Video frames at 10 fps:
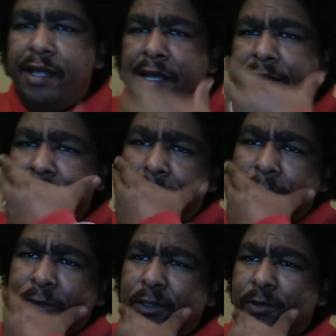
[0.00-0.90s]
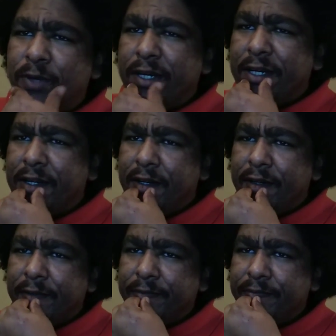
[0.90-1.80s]
he's known for his work in
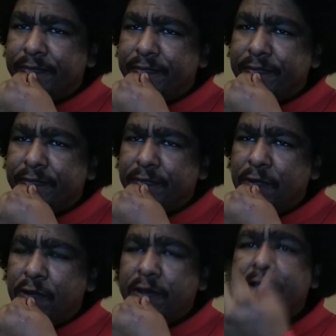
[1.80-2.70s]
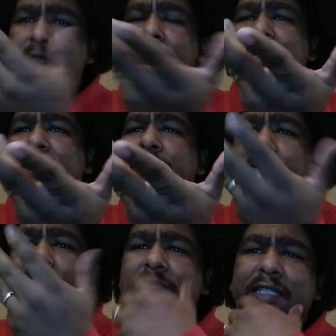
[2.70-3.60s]
um." he
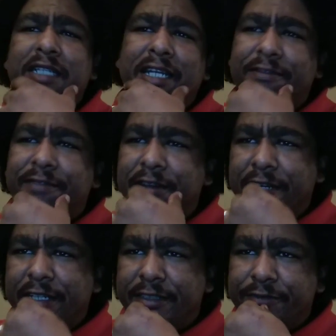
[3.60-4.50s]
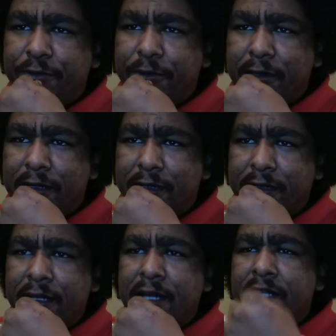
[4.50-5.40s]
pretty much he laid the foundation for
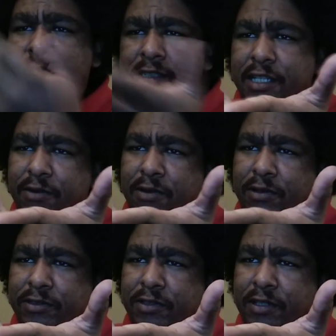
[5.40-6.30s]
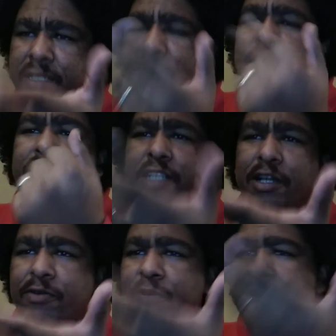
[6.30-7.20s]
uh, the steroid drug
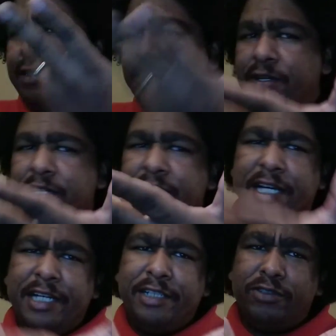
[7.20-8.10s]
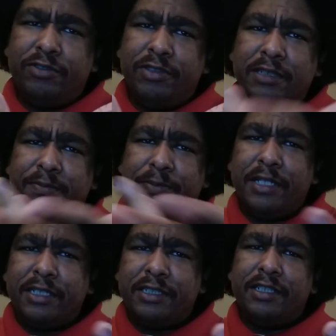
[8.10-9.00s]
steroid drug industry's
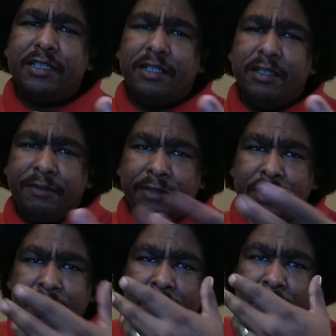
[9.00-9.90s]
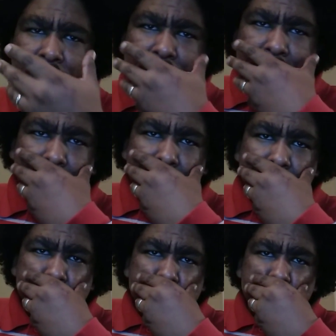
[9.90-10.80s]
production of
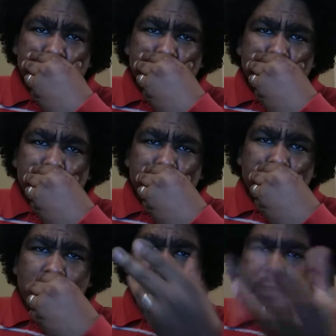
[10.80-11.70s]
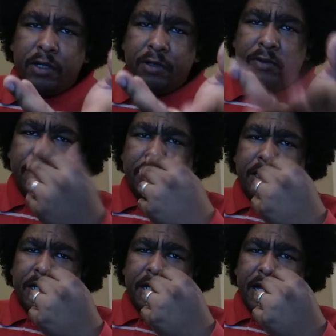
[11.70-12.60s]
um, cortisone
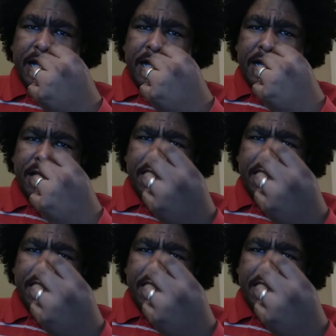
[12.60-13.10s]
and